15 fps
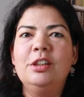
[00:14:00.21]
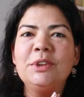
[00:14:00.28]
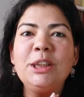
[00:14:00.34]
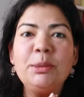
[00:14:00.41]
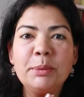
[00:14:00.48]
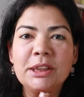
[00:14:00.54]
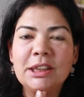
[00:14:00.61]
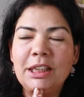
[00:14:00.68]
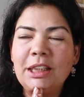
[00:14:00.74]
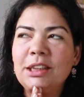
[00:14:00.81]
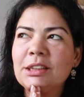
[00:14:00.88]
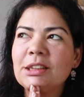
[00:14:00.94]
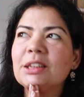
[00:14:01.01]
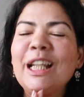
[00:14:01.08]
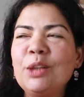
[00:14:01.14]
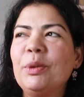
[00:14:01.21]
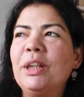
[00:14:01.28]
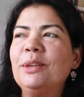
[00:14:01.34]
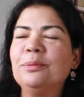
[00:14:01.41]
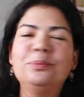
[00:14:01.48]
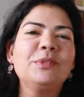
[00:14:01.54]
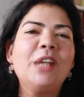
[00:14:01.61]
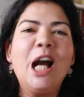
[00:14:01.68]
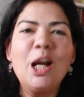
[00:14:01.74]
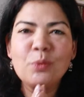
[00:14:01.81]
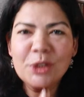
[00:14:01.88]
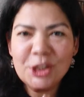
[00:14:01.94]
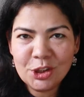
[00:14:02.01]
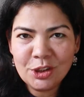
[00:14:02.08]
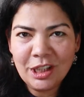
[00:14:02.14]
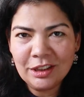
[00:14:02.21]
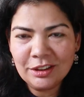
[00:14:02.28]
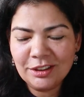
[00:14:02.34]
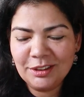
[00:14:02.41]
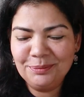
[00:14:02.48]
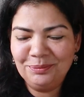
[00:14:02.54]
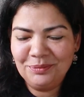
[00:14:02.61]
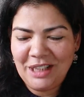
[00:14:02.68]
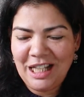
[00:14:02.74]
deeper states. Anyway, I wish you luck